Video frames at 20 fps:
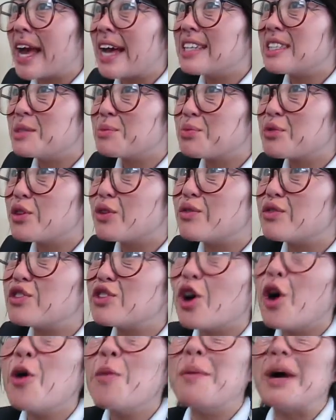has improved
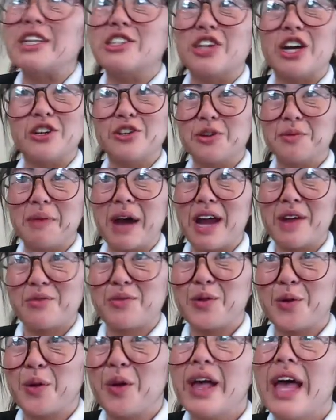so much under my
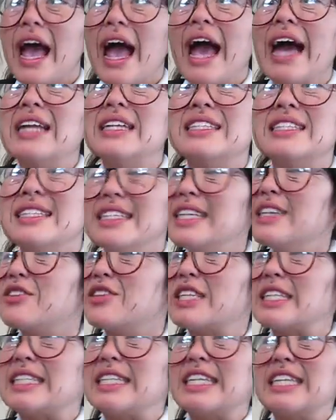rule and is still
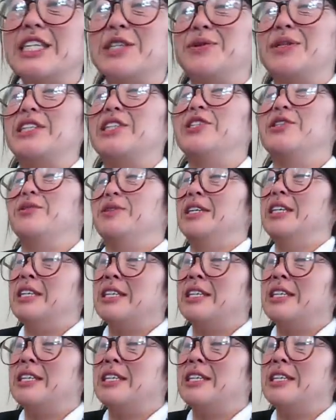continuing to